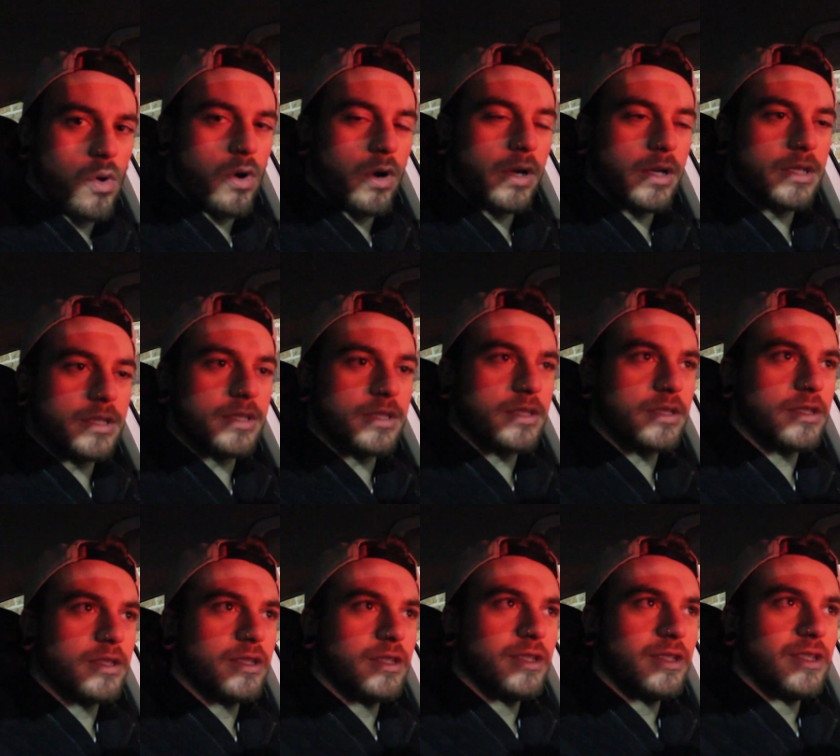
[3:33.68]
Wars.
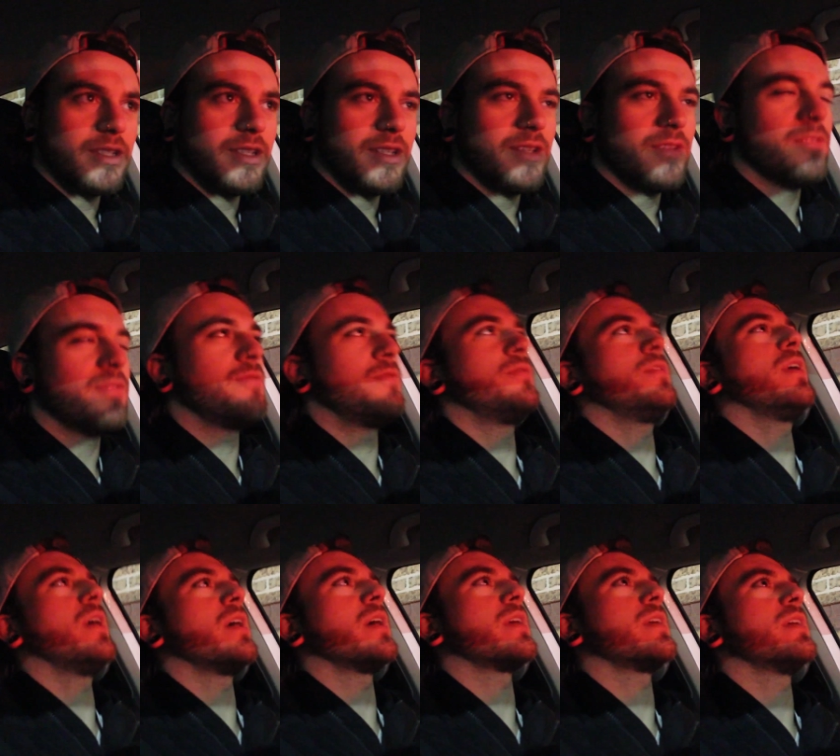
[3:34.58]

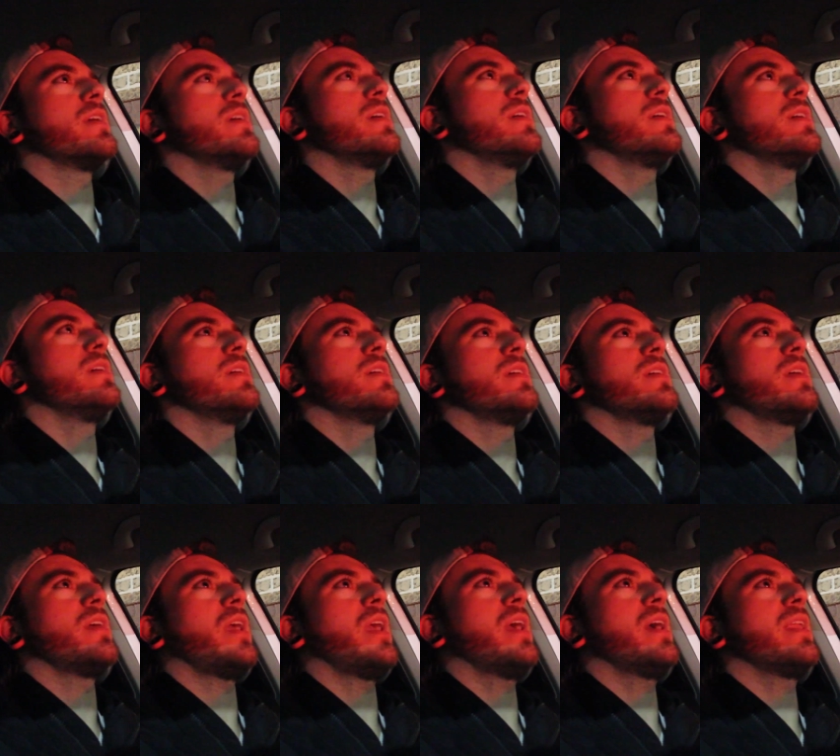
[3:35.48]
Fuck.
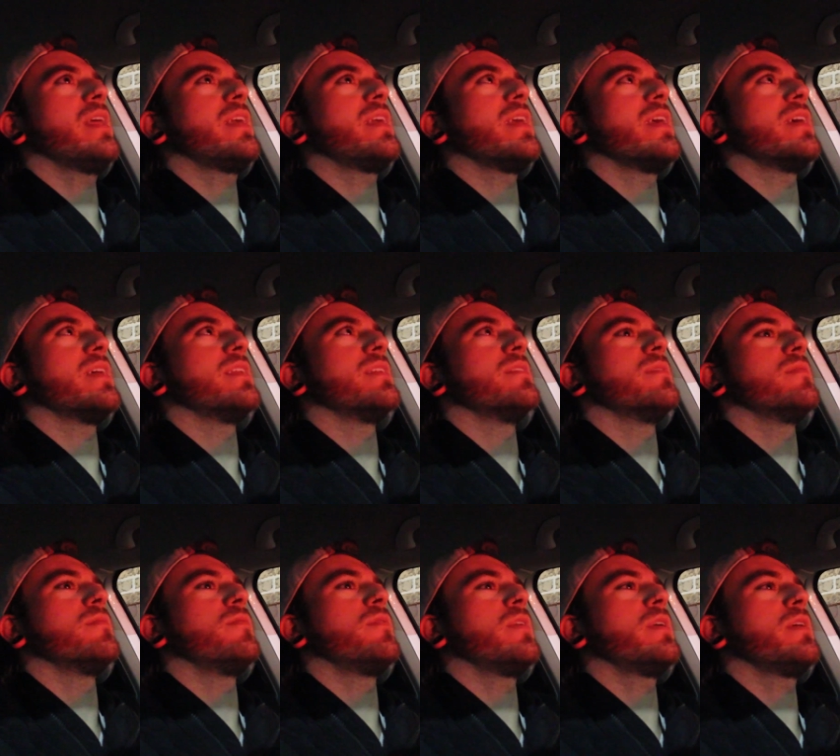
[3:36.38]
Anakin.
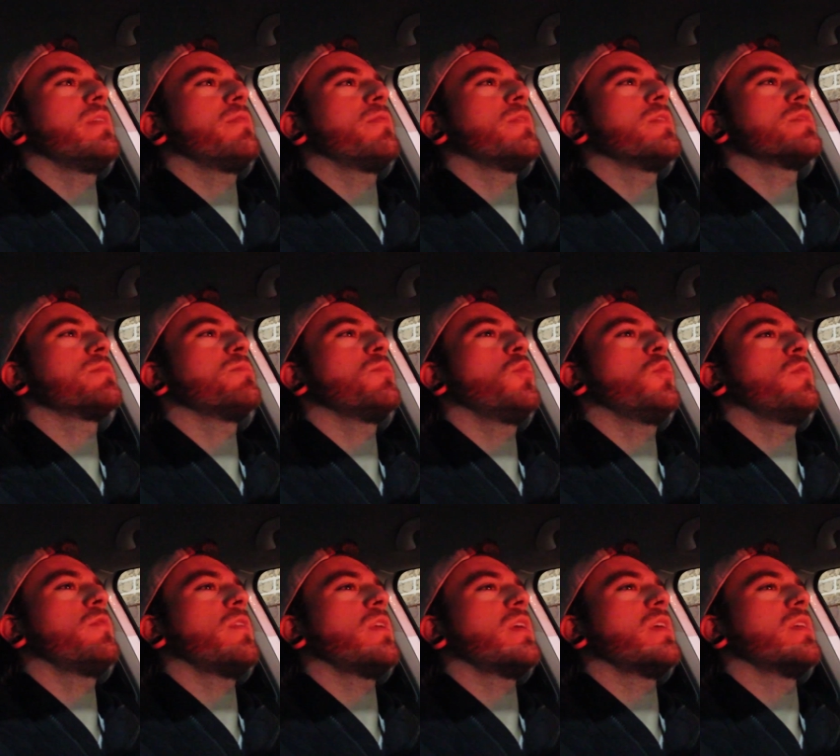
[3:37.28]
Very first
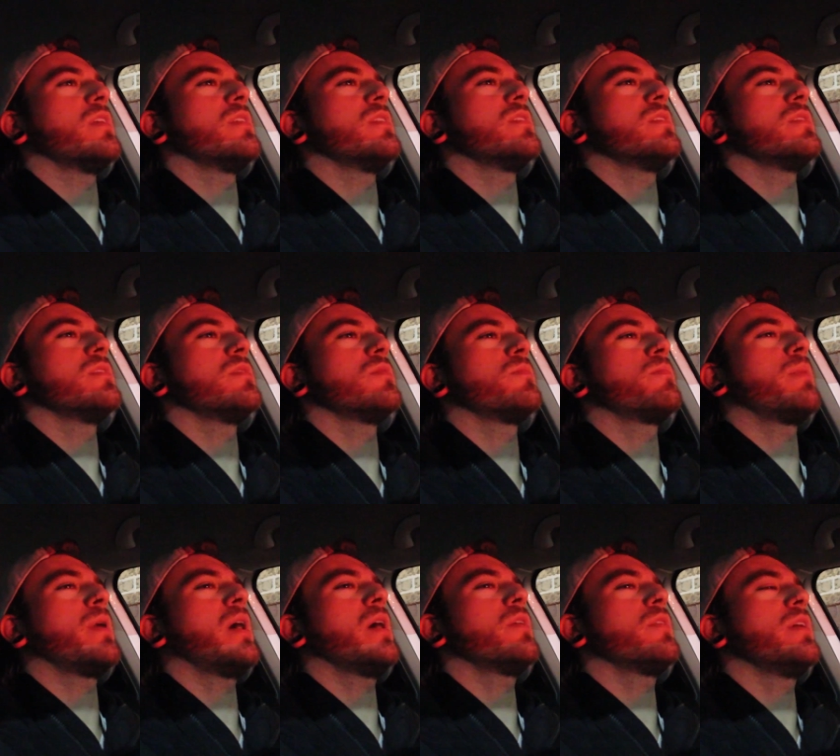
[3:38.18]
movie.
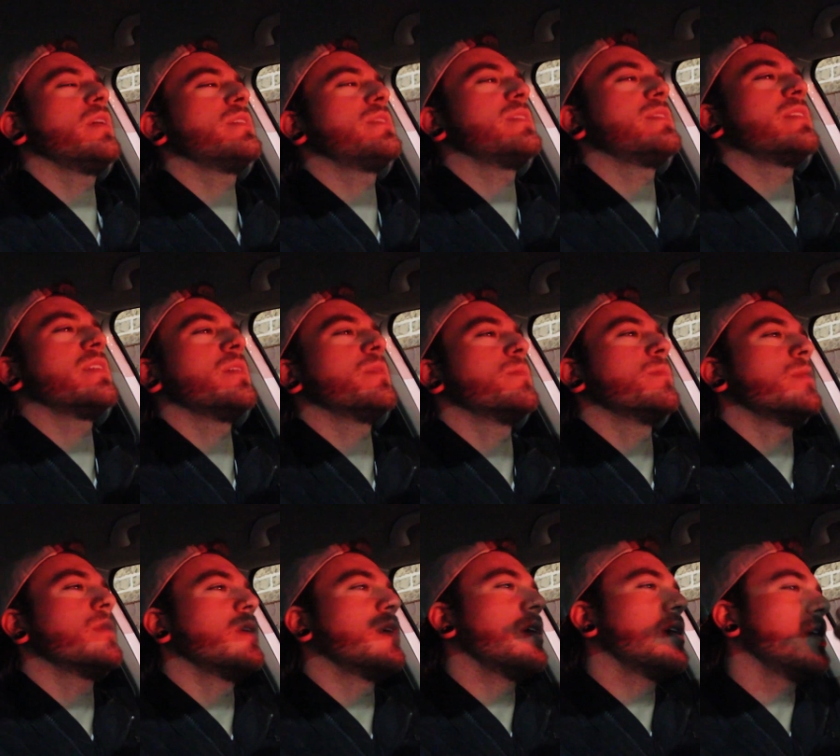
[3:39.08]
Pod races him.
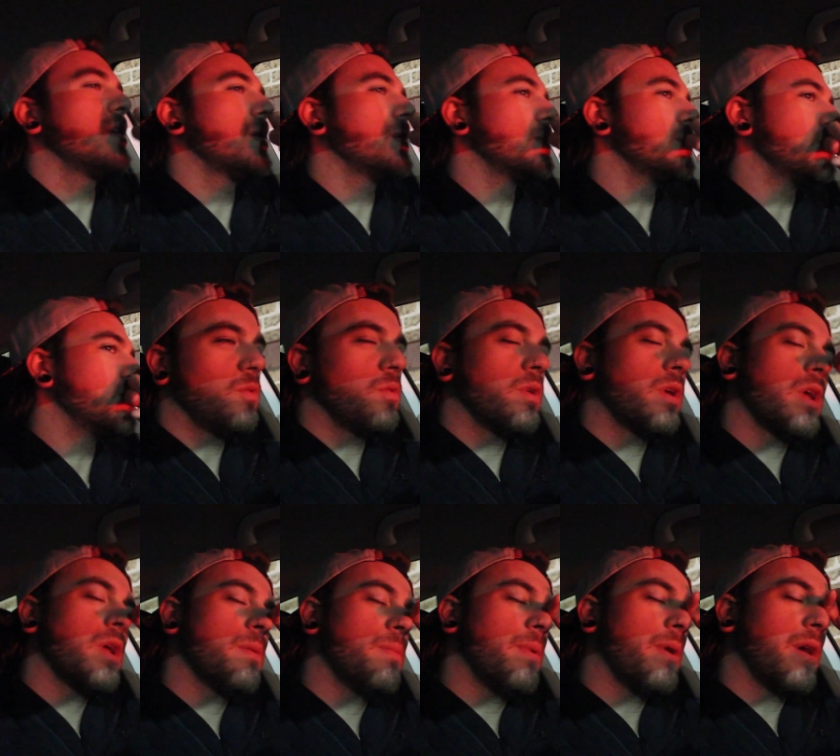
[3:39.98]
Um, don't
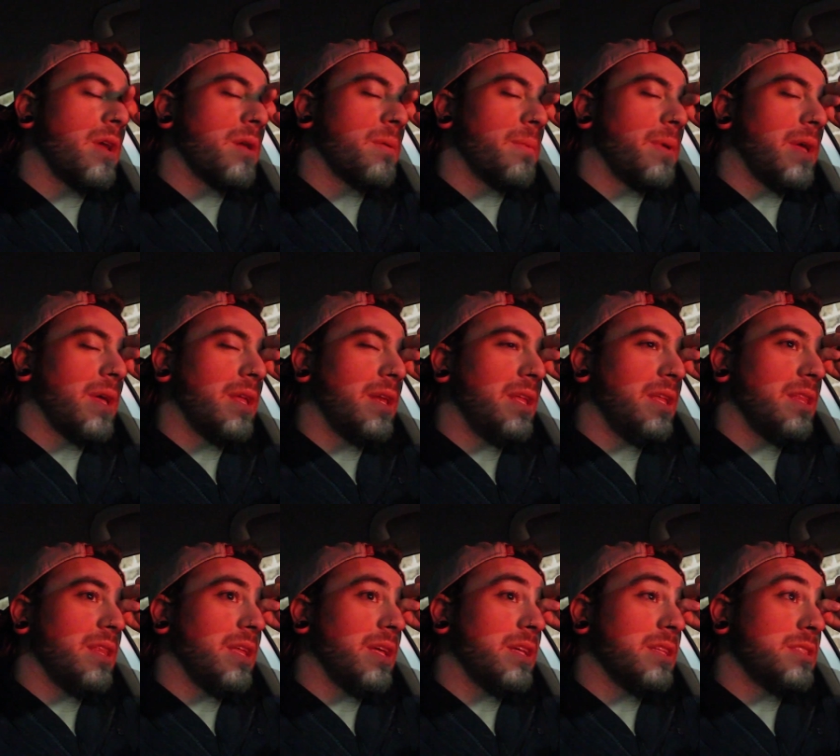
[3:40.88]
worry about him, Annie.
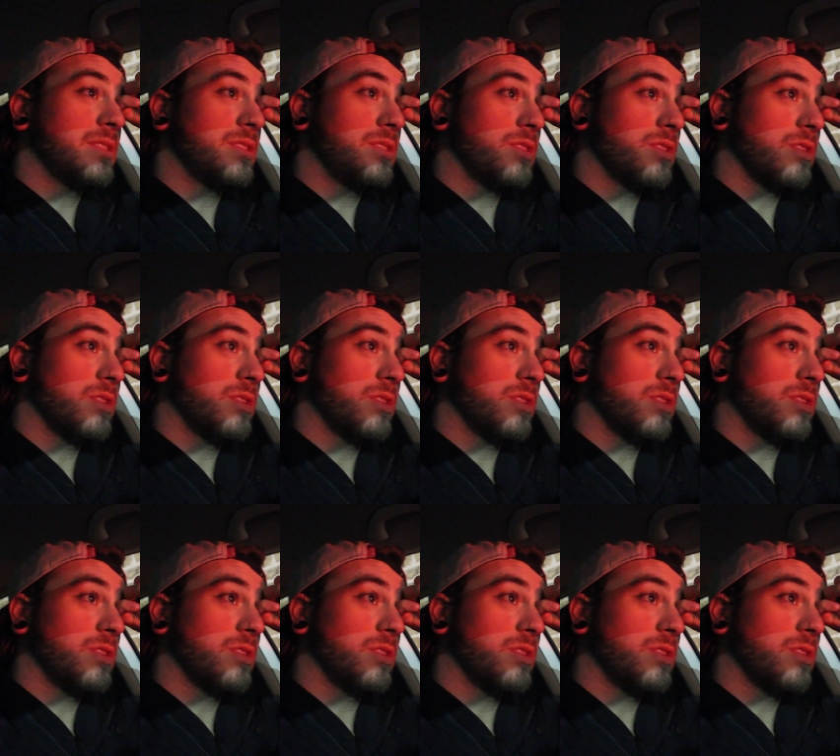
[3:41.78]
That's